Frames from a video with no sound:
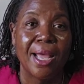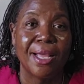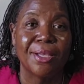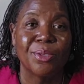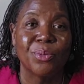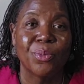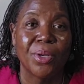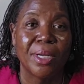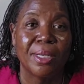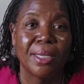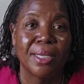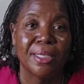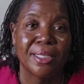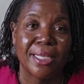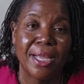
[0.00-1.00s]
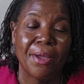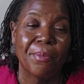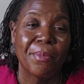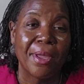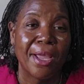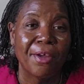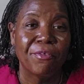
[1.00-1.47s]
as well as to
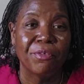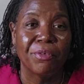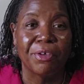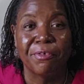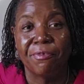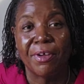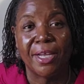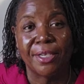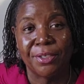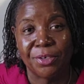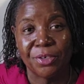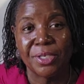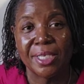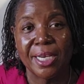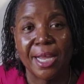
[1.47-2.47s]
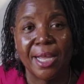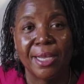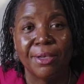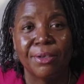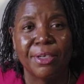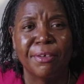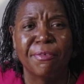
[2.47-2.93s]
help everyone find their
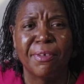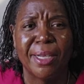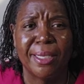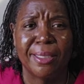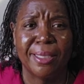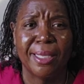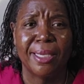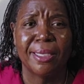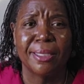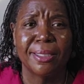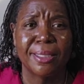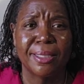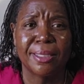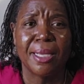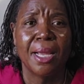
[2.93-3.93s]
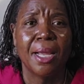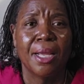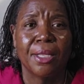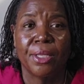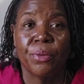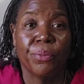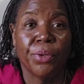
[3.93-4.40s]
style and find things
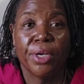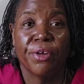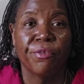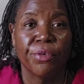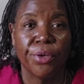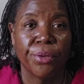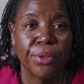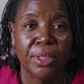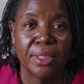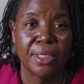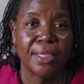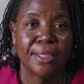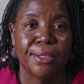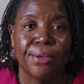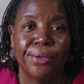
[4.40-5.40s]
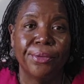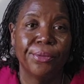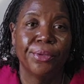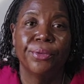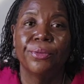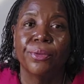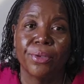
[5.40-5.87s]
that we never knew existed. Who
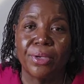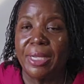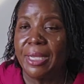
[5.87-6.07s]
knew